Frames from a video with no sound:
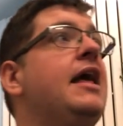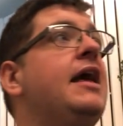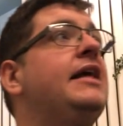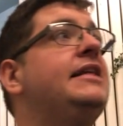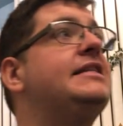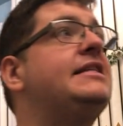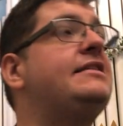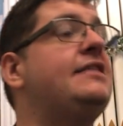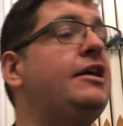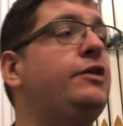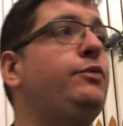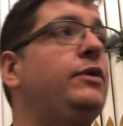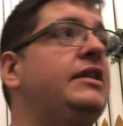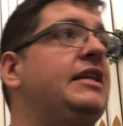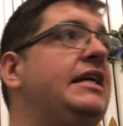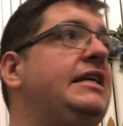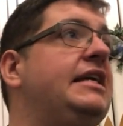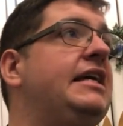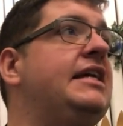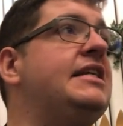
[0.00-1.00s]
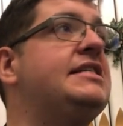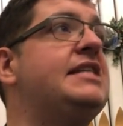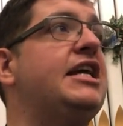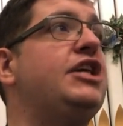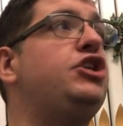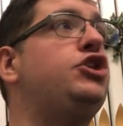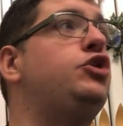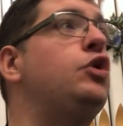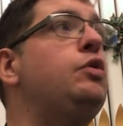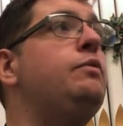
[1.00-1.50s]
Instead, what they did is they
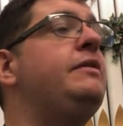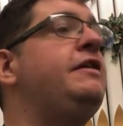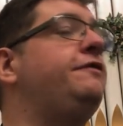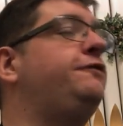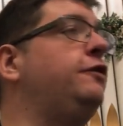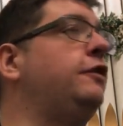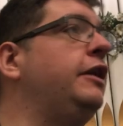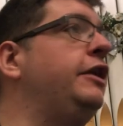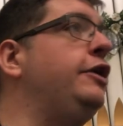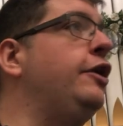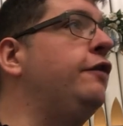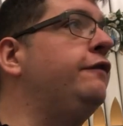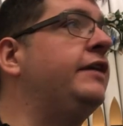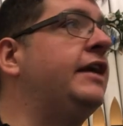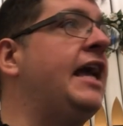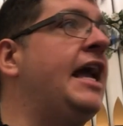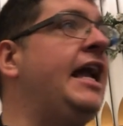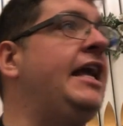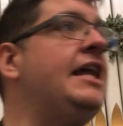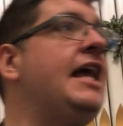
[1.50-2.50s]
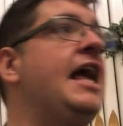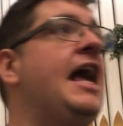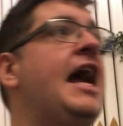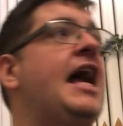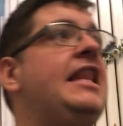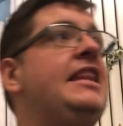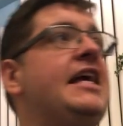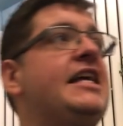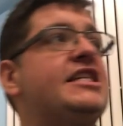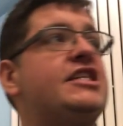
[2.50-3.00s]
shoot me full of Novocaine
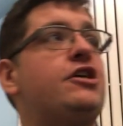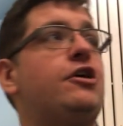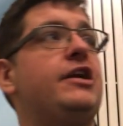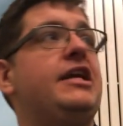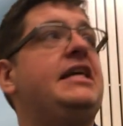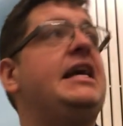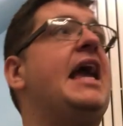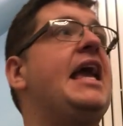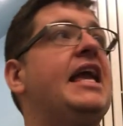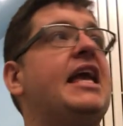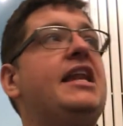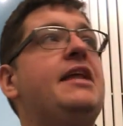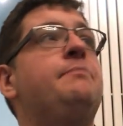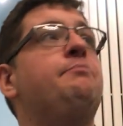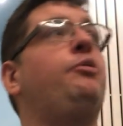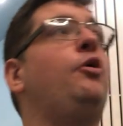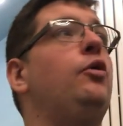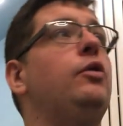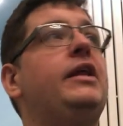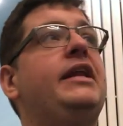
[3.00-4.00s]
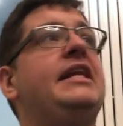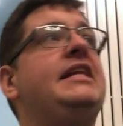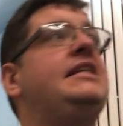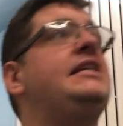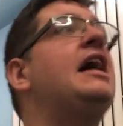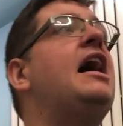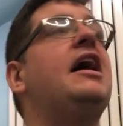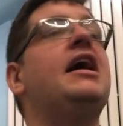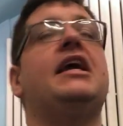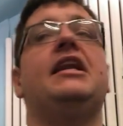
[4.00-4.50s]
and they start yanking and pulling and
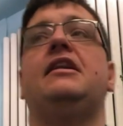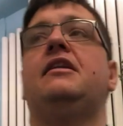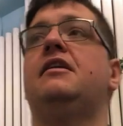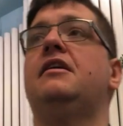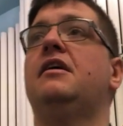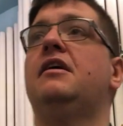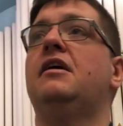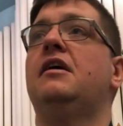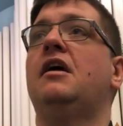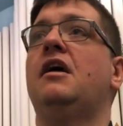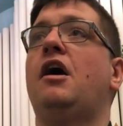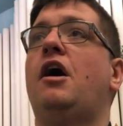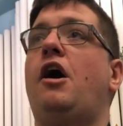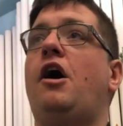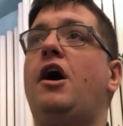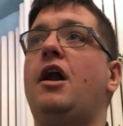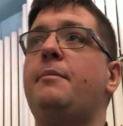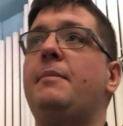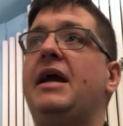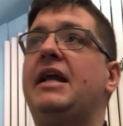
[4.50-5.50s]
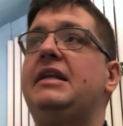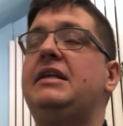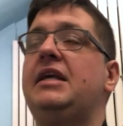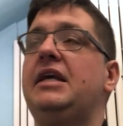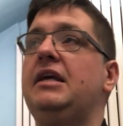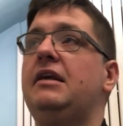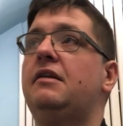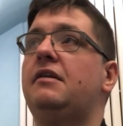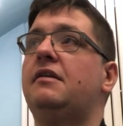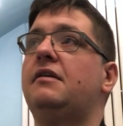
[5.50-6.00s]
tugging on my
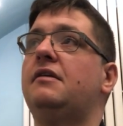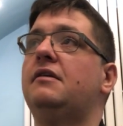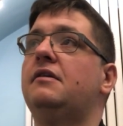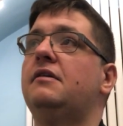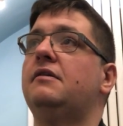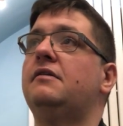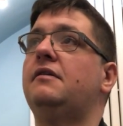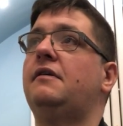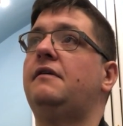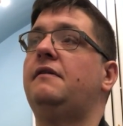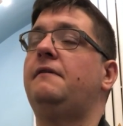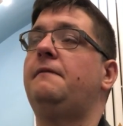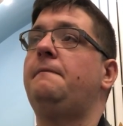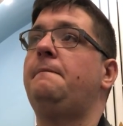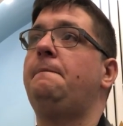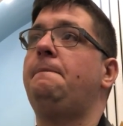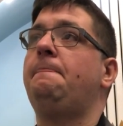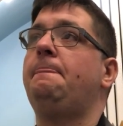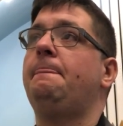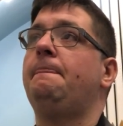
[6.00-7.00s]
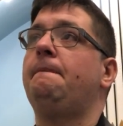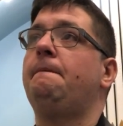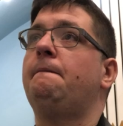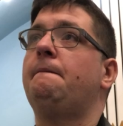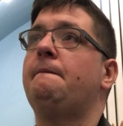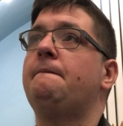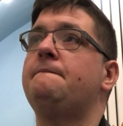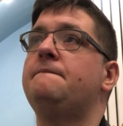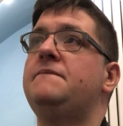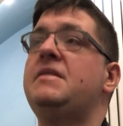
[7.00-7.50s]
teeth.
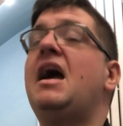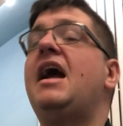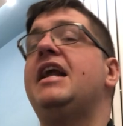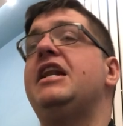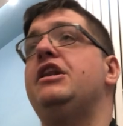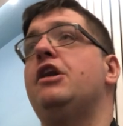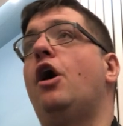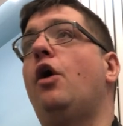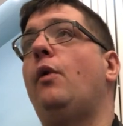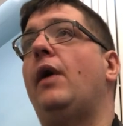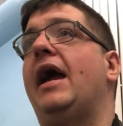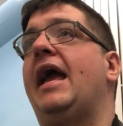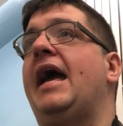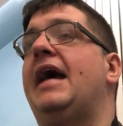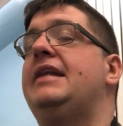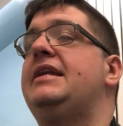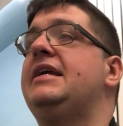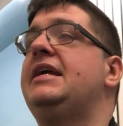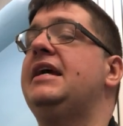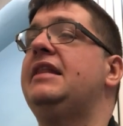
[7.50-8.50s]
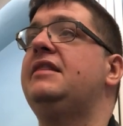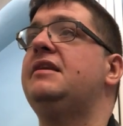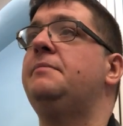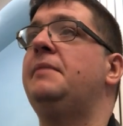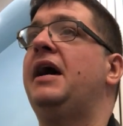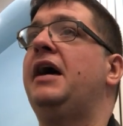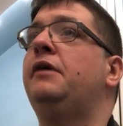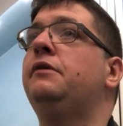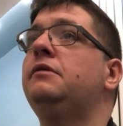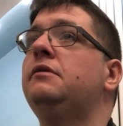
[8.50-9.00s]
Now, I know I had to get them
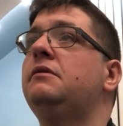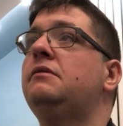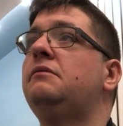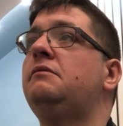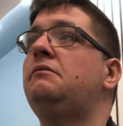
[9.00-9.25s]
out.